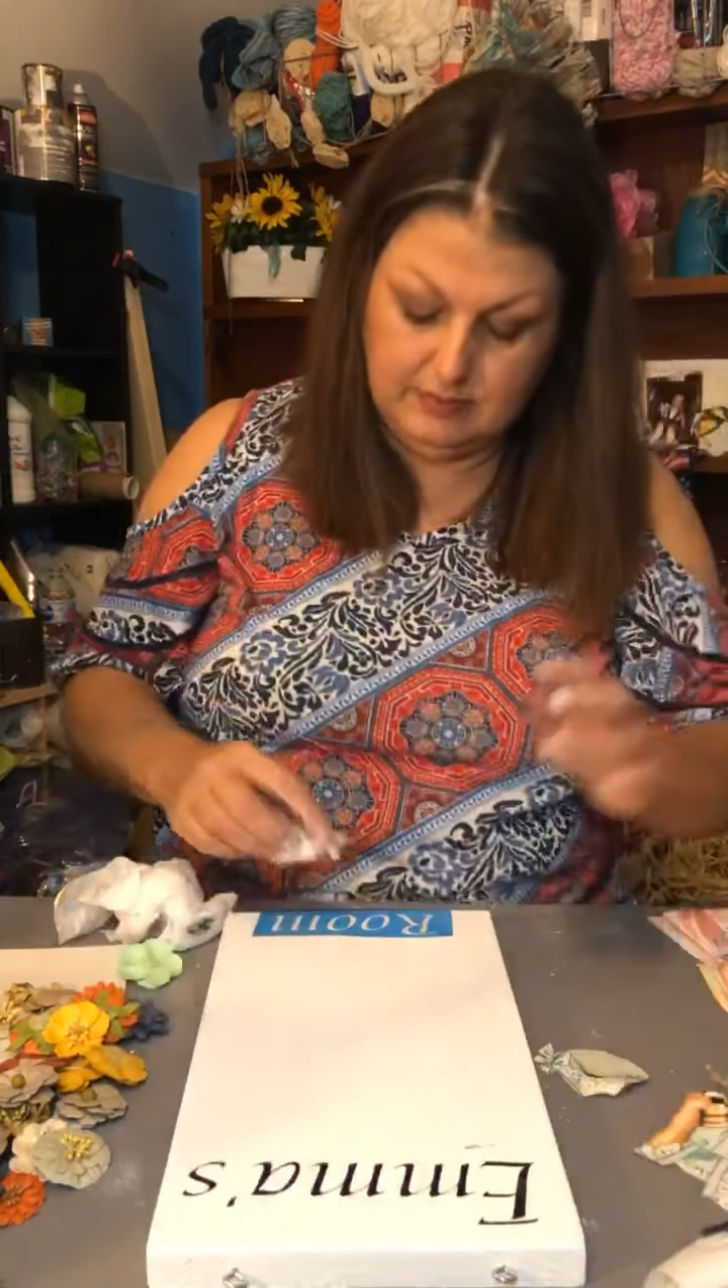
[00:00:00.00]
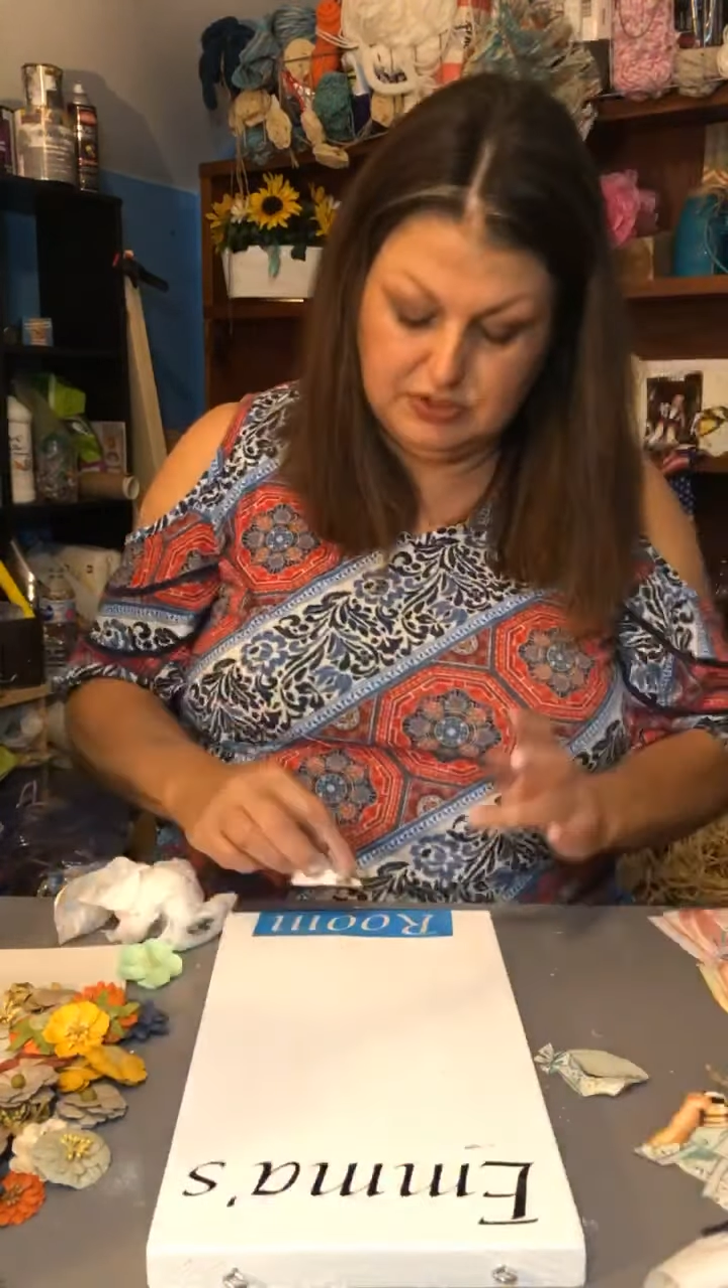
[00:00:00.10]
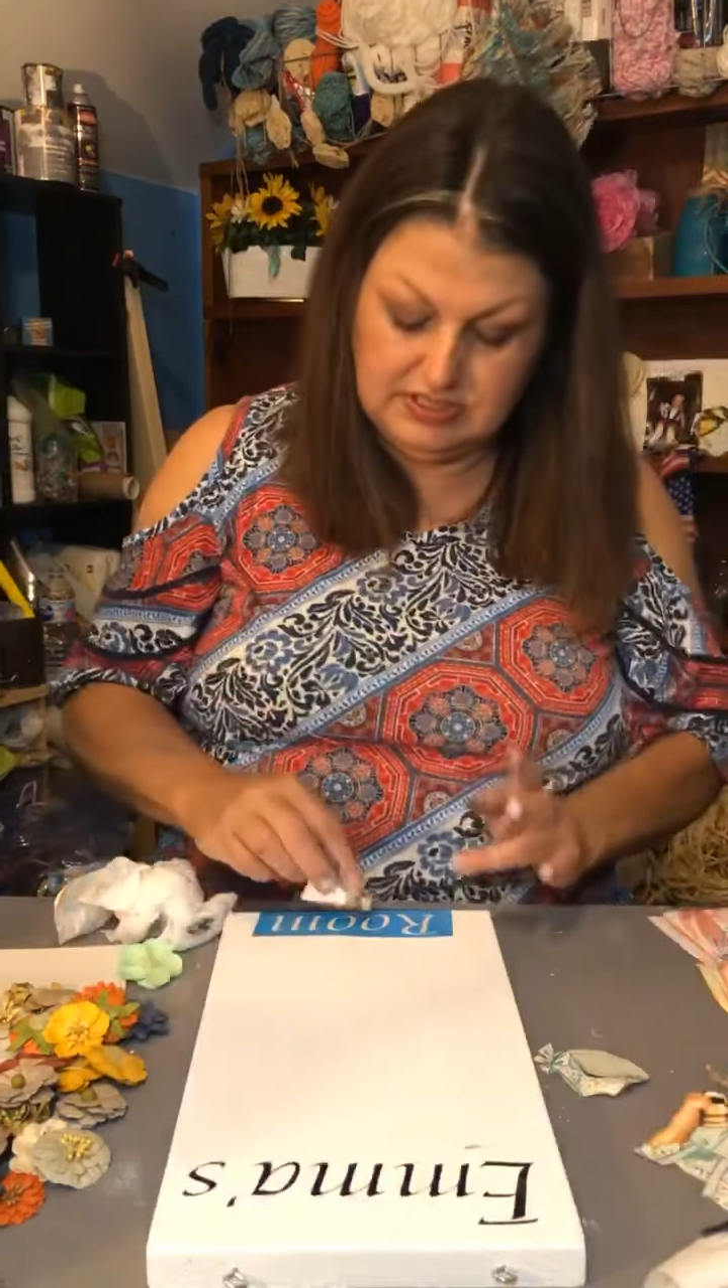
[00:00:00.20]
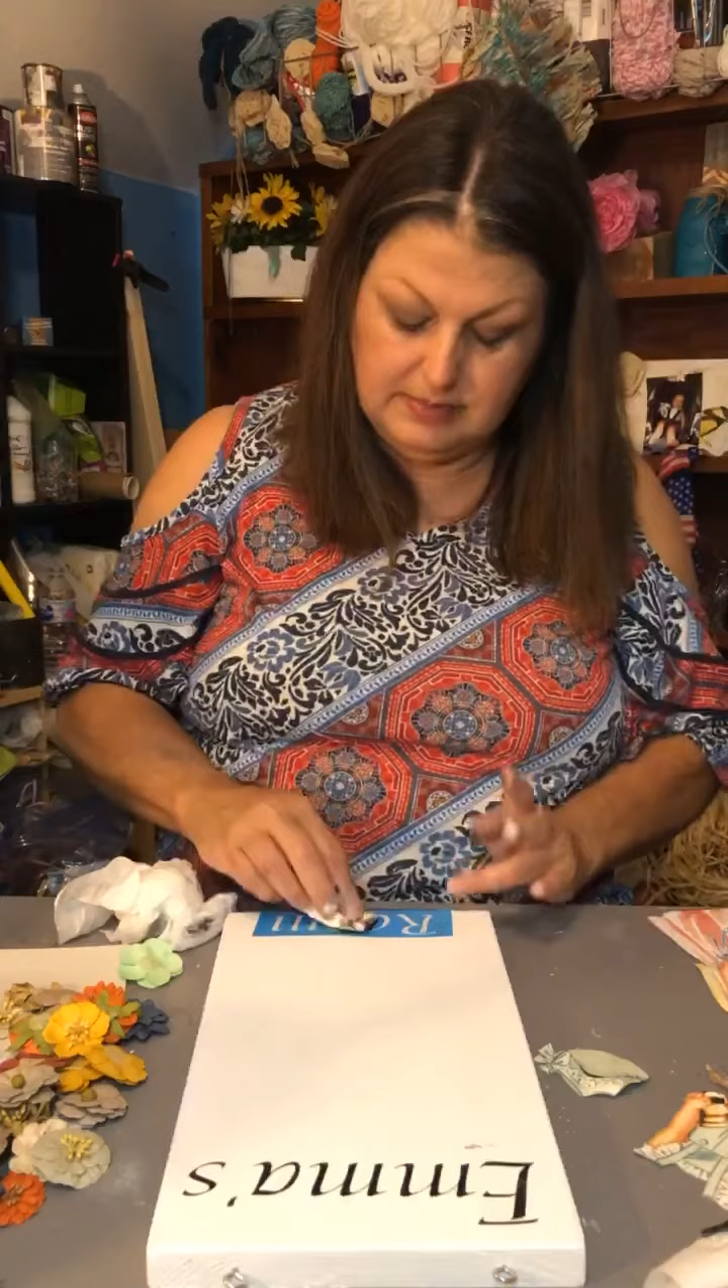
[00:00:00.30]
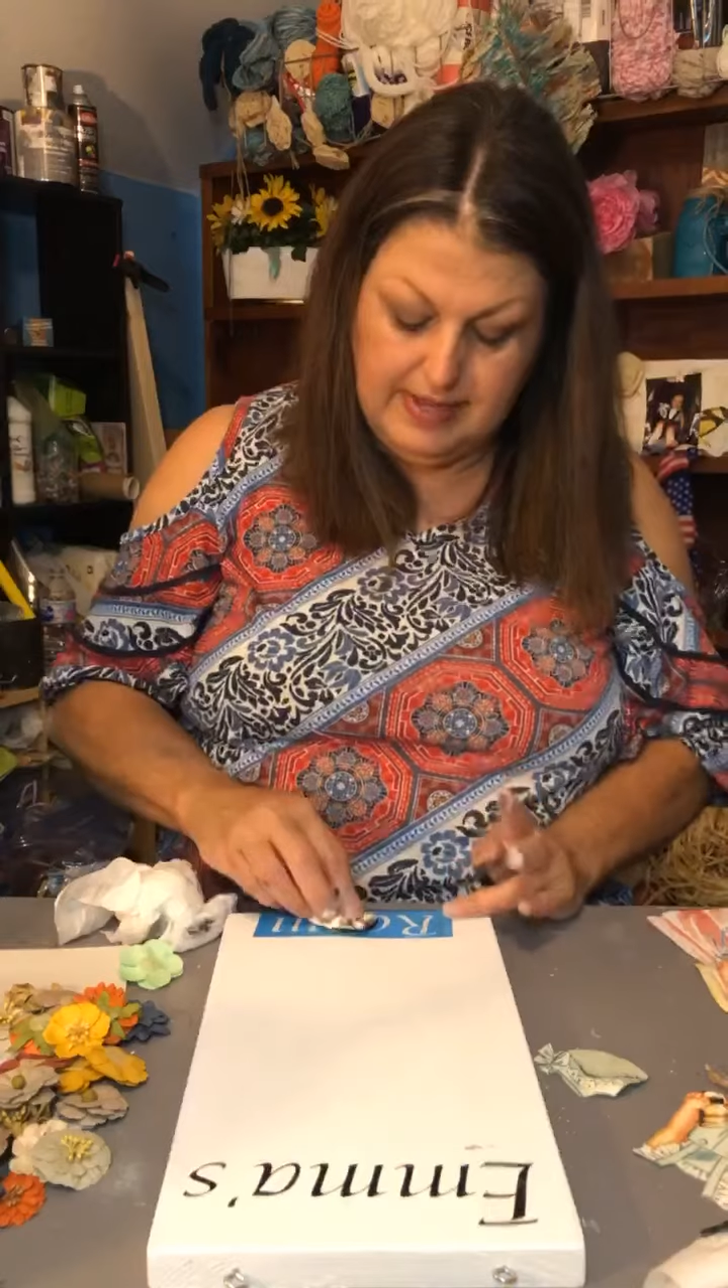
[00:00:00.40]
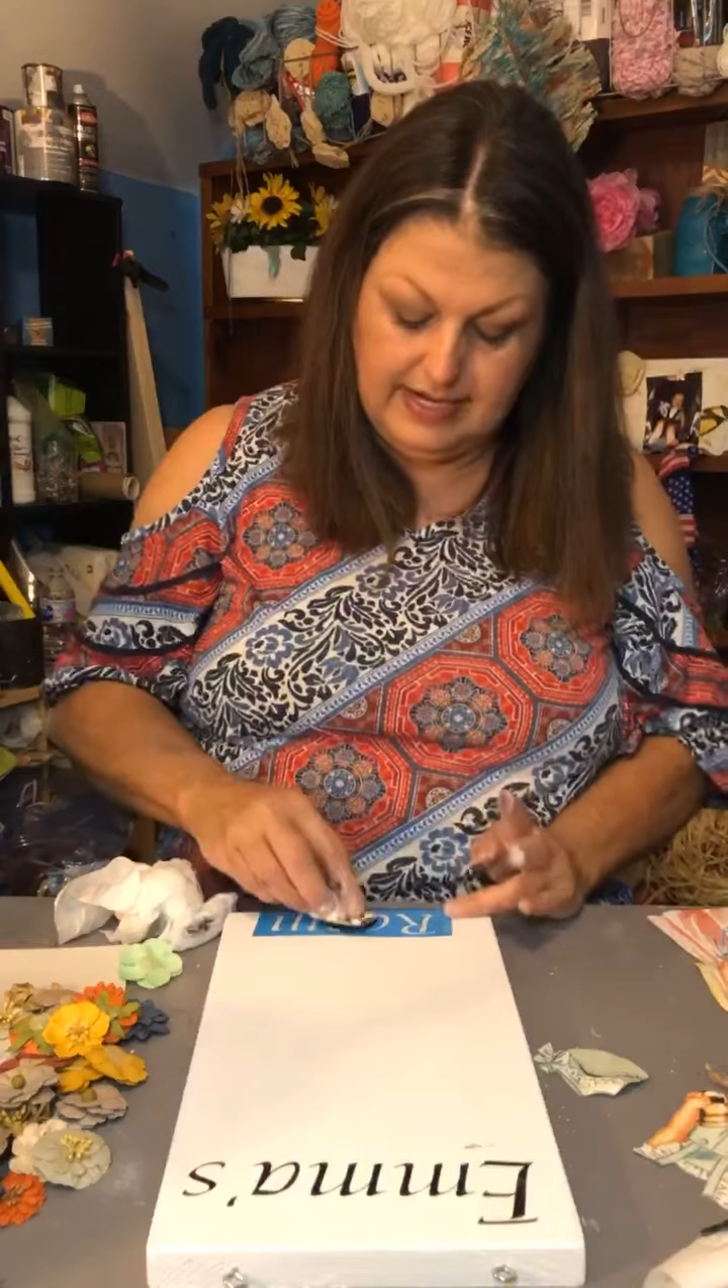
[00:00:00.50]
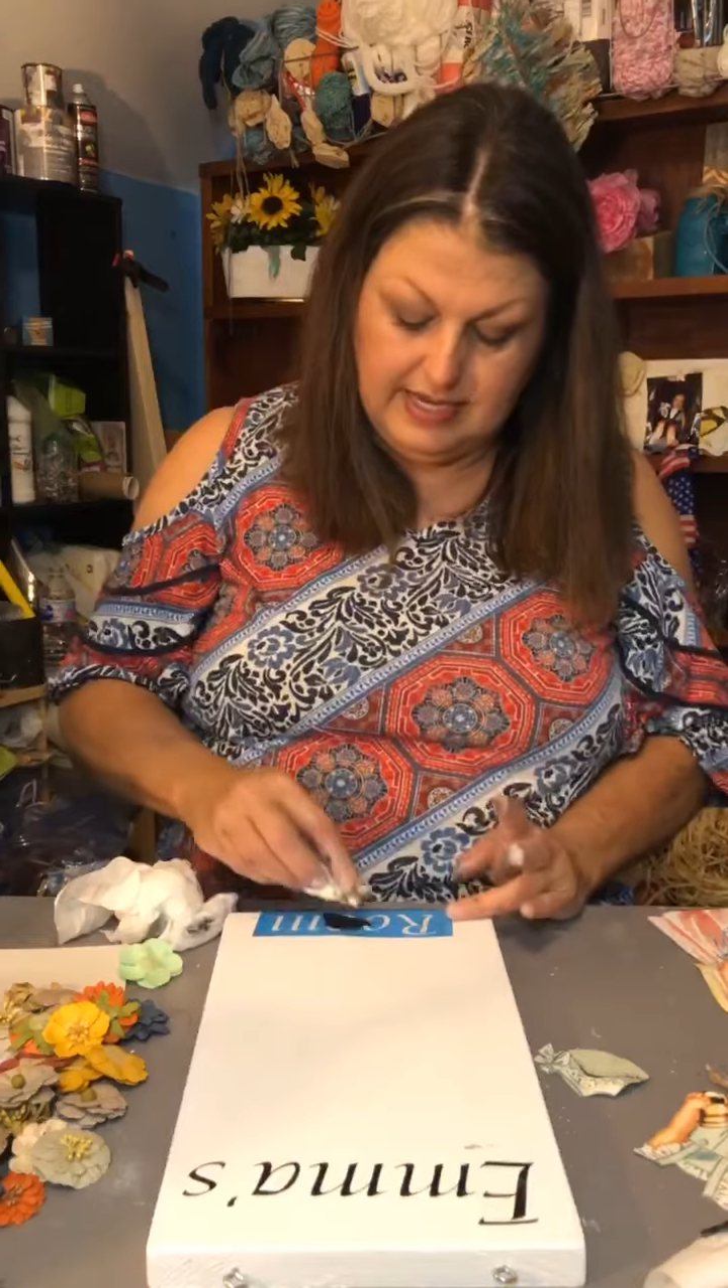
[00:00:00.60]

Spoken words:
I'm just about